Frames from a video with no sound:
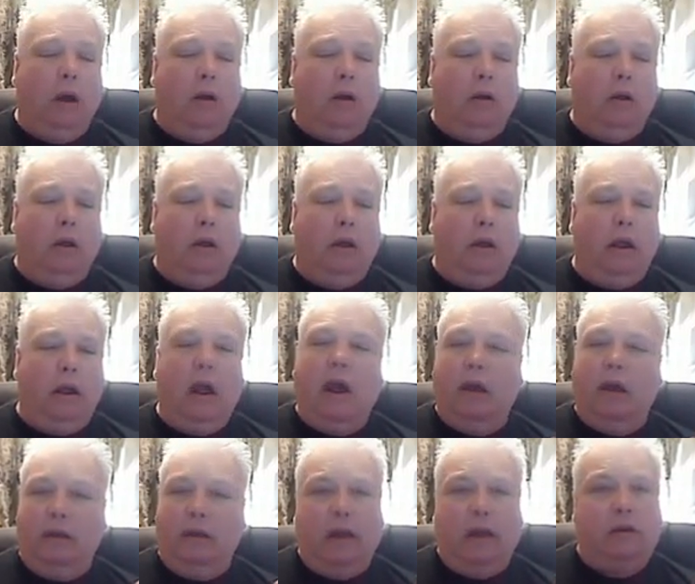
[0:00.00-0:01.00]
Well,
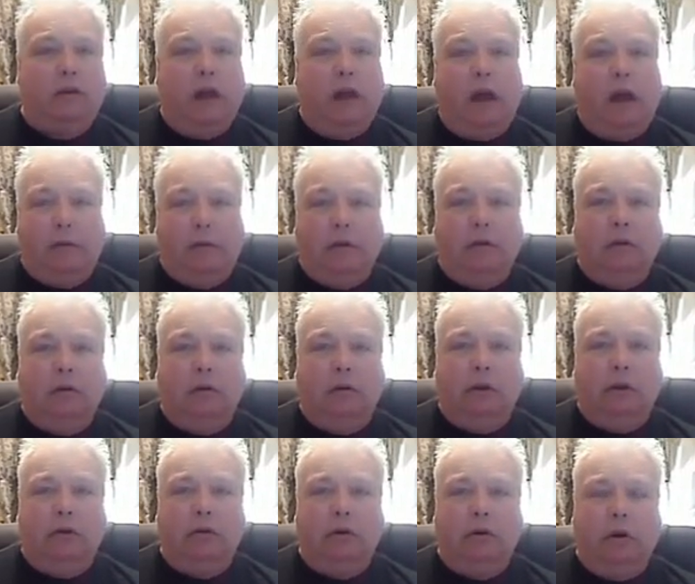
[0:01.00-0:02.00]
yeah, that's
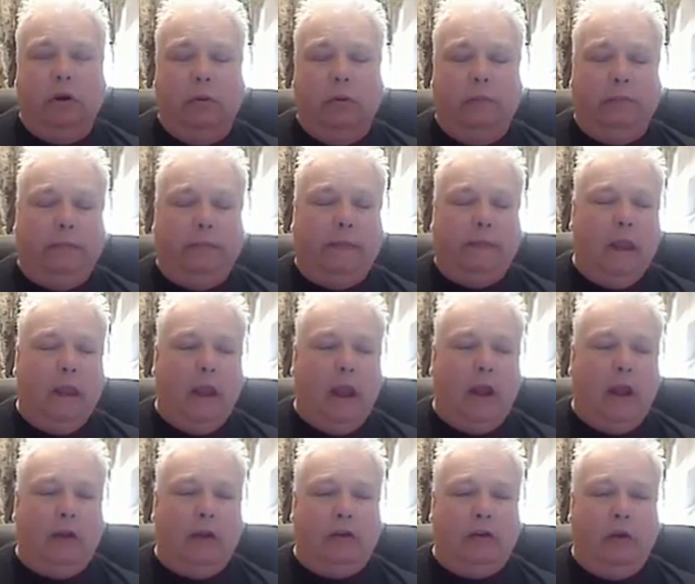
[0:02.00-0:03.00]
absolutely true.
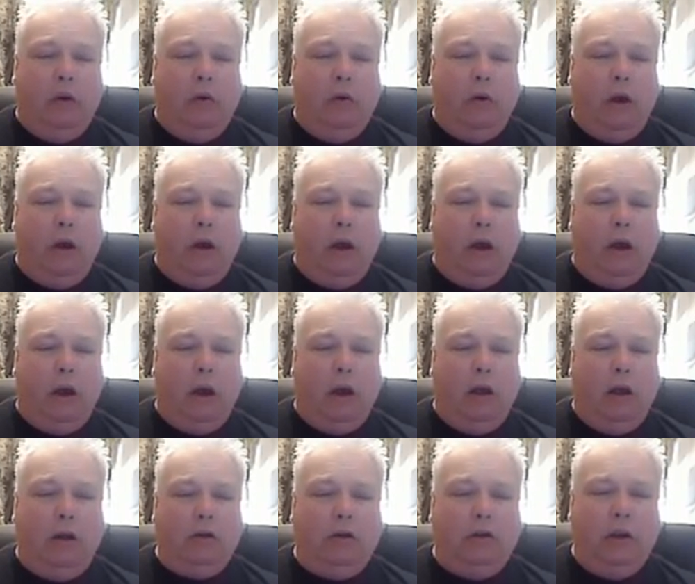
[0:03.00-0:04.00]
And so,
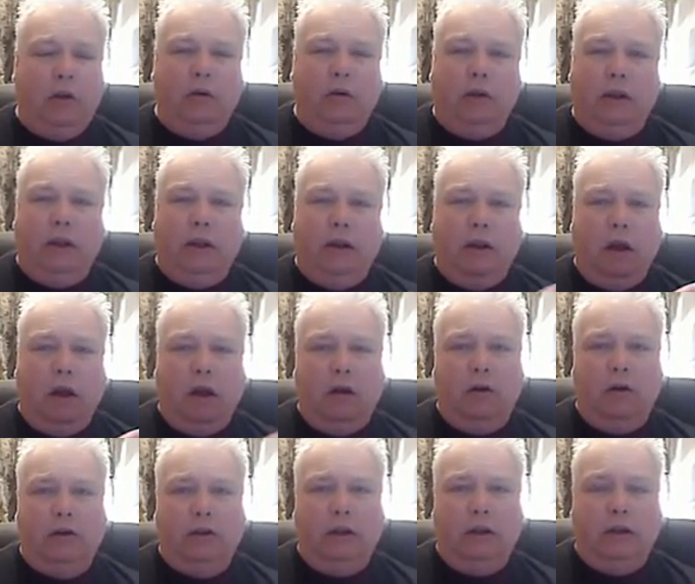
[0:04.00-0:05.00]

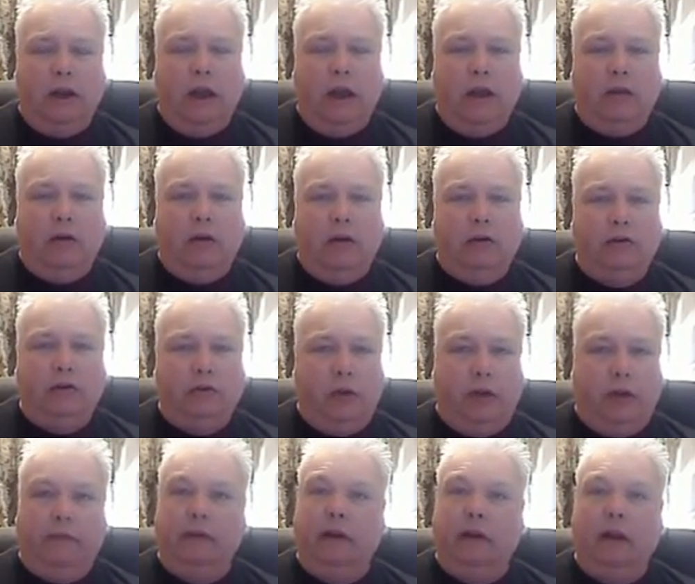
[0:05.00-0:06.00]
generally, hunters and
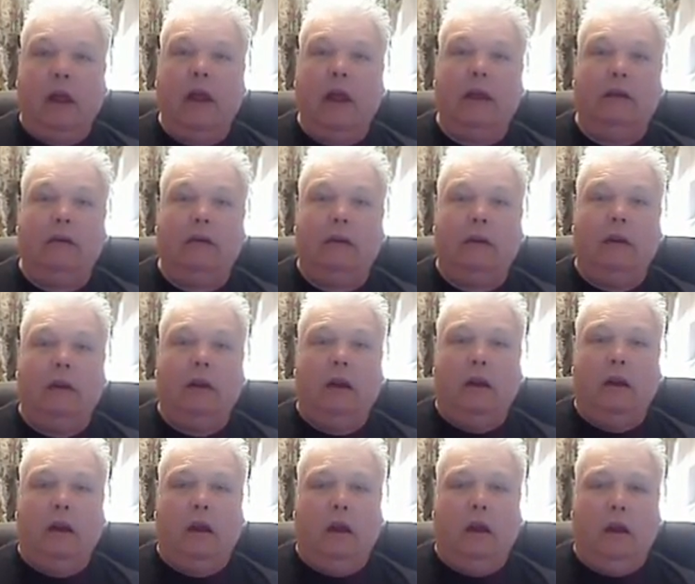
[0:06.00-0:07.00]
gatherers traveled light.
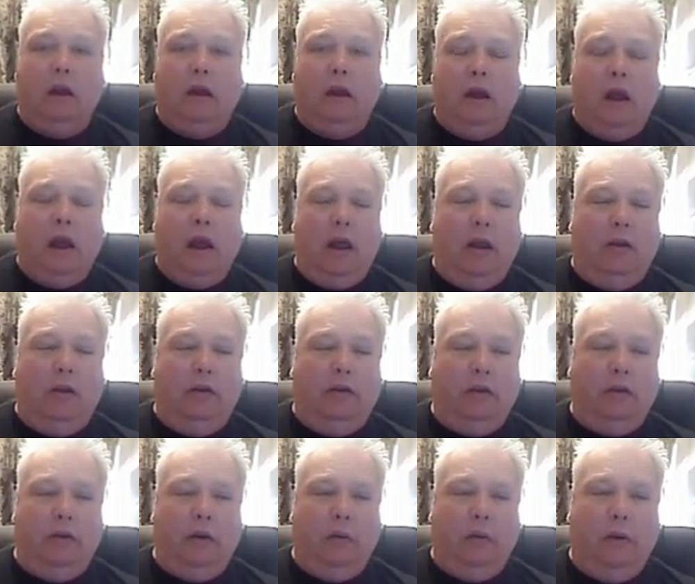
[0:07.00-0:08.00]

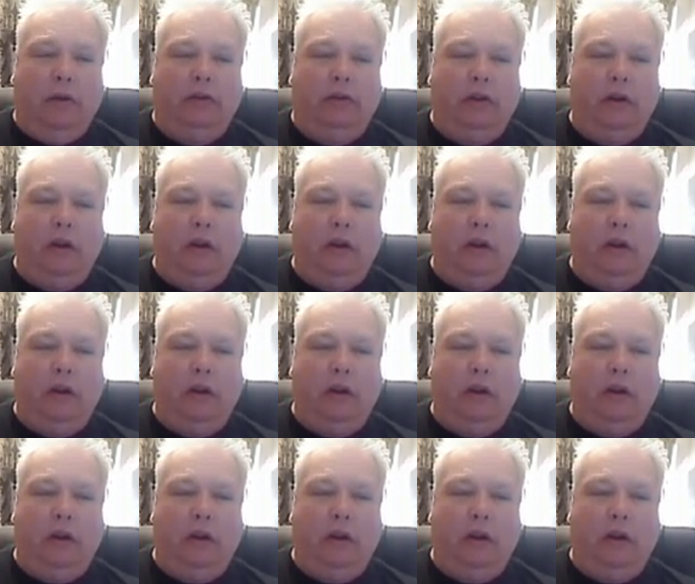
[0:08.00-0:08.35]
And so